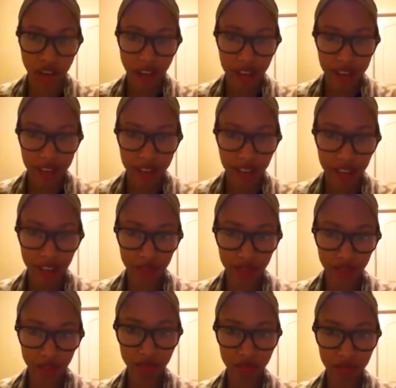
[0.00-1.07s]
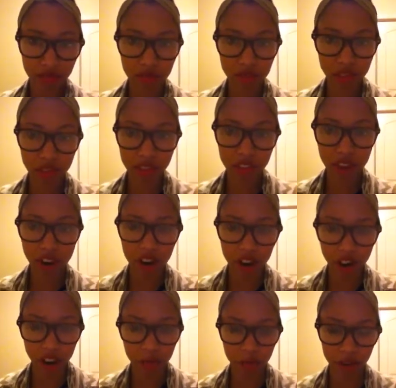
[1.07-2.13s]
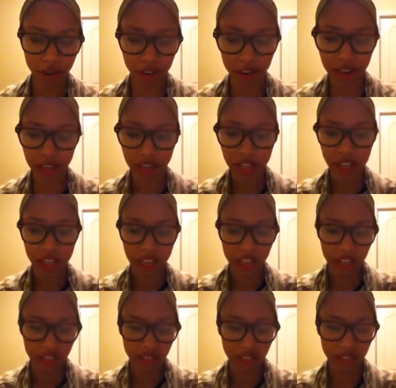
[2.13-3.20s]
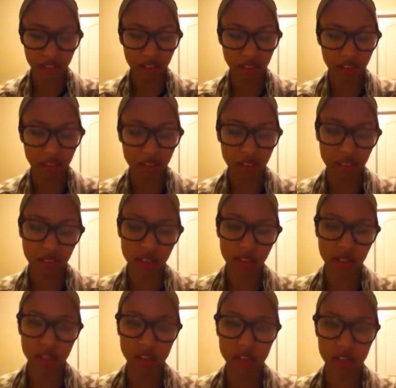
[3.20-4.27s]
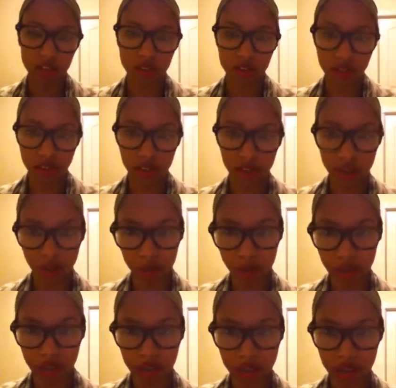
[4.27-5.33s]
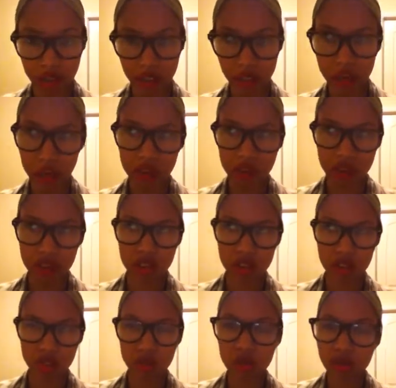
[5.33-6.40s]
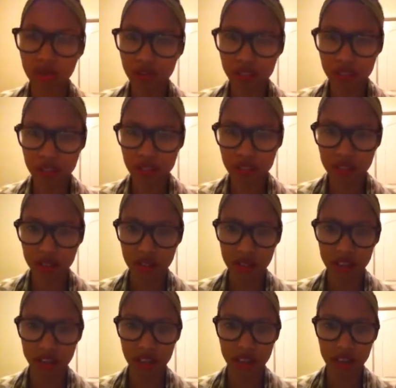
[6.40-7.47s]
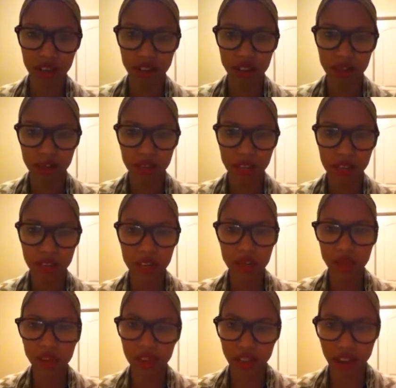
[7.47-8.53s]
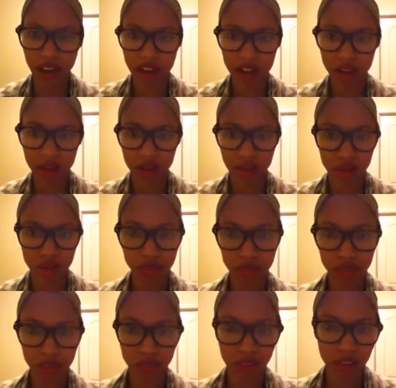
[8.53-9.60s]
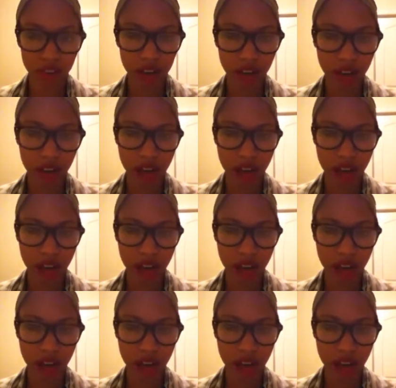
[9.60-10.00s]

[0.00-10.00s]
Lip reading: at the Guard Armory, and from there it was two of us. Yeah, it was me and two other guys who took a